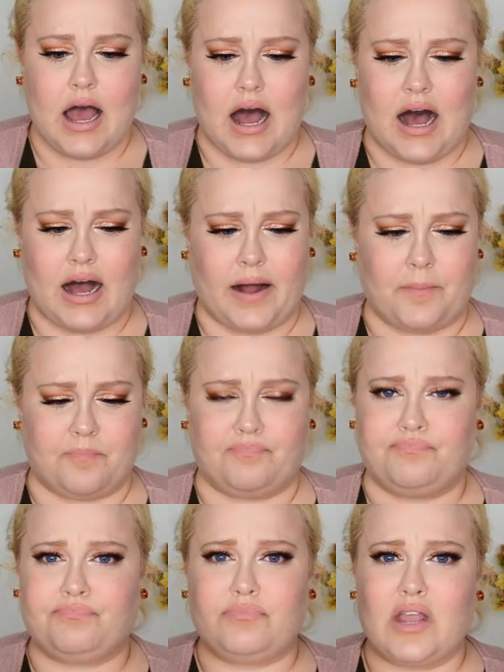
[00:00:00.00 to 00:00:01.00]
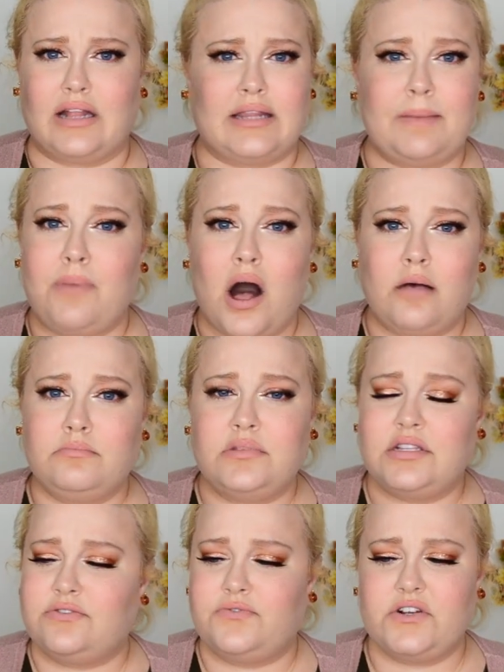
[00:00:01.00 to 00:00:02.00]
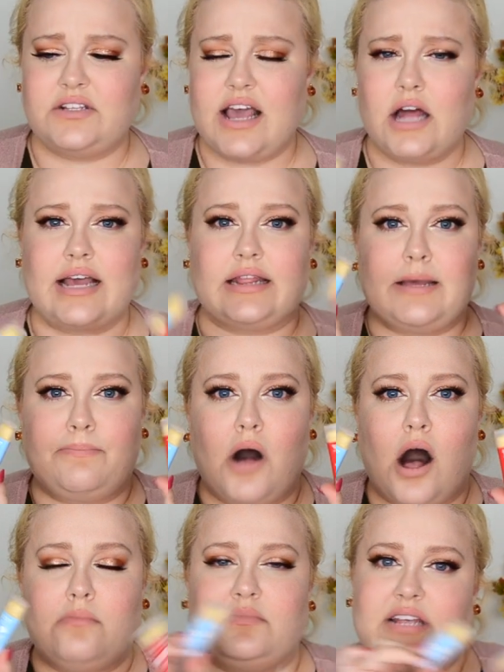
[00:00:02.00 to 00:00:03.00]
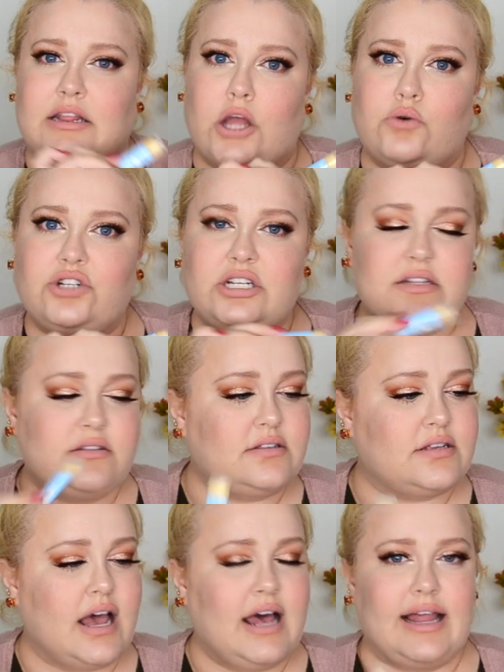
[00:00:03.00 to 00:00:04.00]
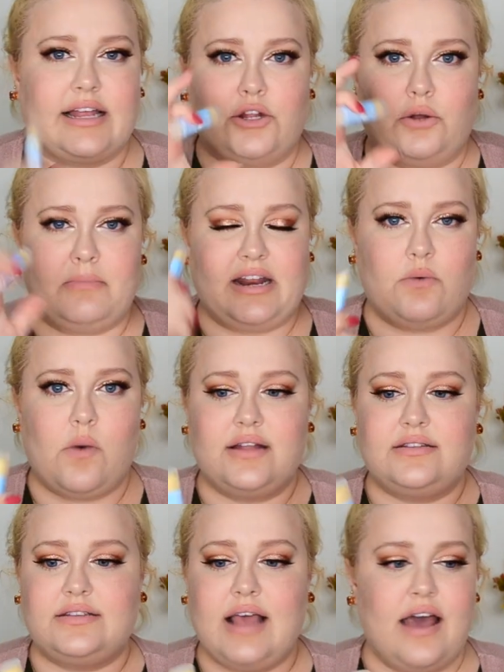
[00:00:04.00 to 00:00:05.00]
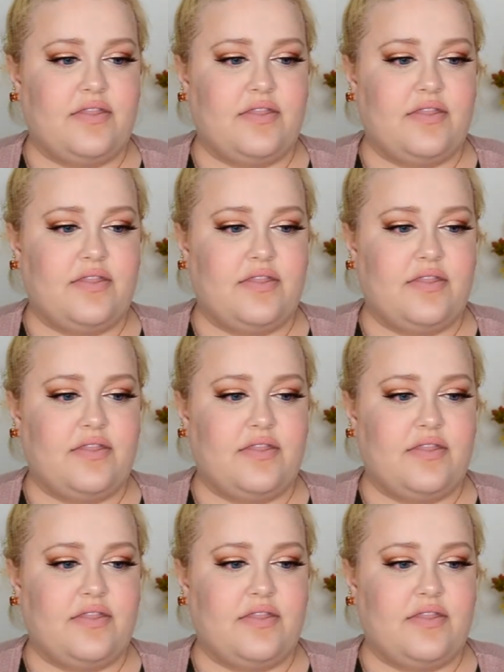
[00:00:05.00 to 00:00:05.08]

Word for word: um, lip balms for sale, like lip balms and lotions, like little mini ones.